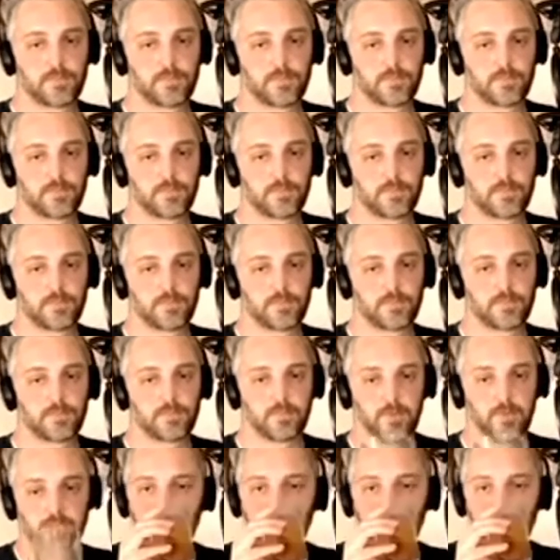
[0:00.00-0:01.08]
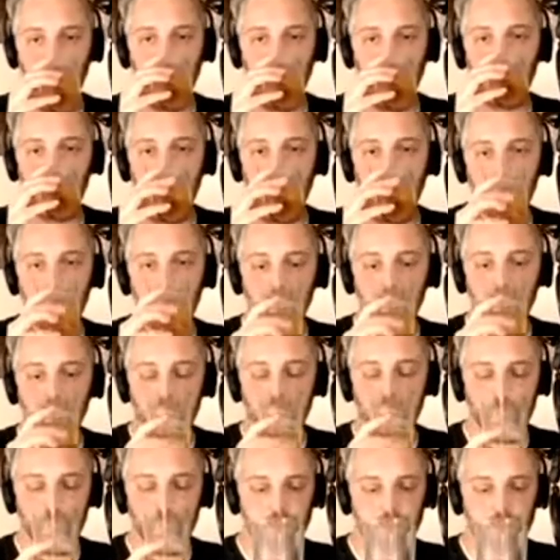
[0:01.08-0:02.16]

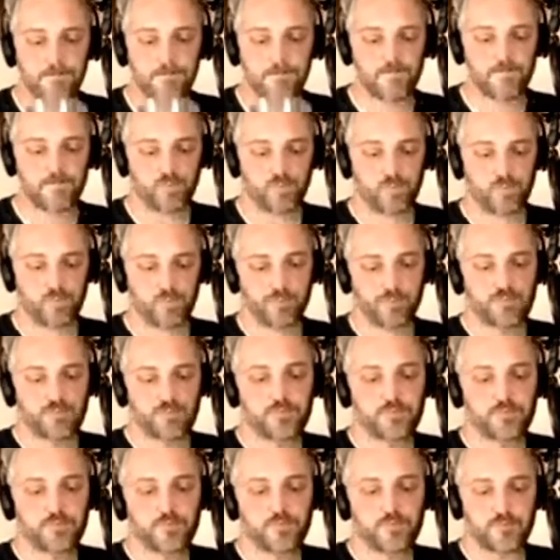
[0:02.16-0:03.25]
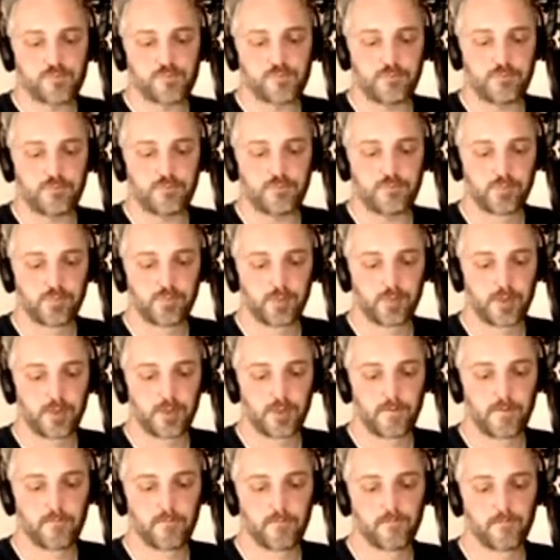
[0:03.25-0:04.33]

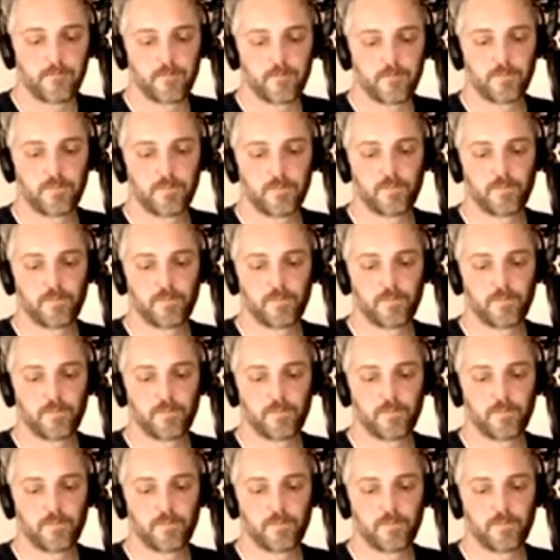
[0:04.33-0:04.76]
(silent)